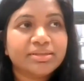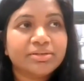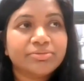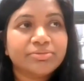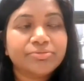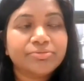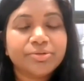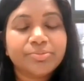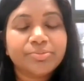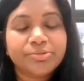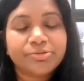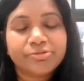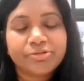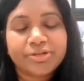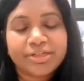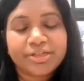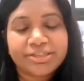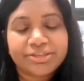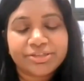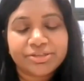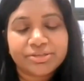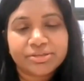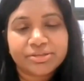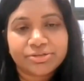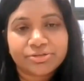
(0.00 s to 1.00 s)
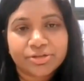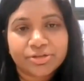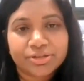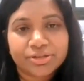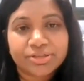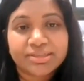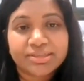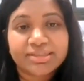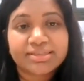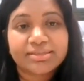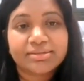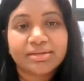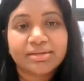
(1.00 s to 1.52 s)
the remuneration
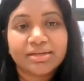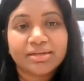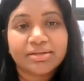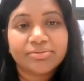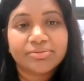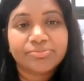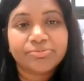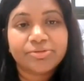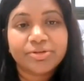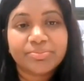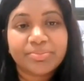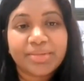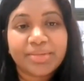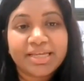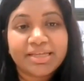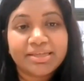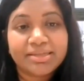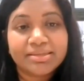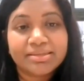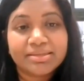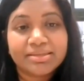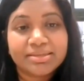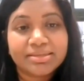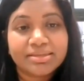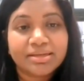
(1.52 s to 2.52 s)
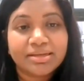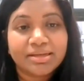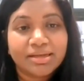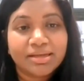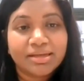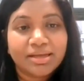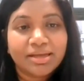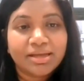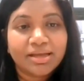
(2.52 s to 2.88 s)
structure remains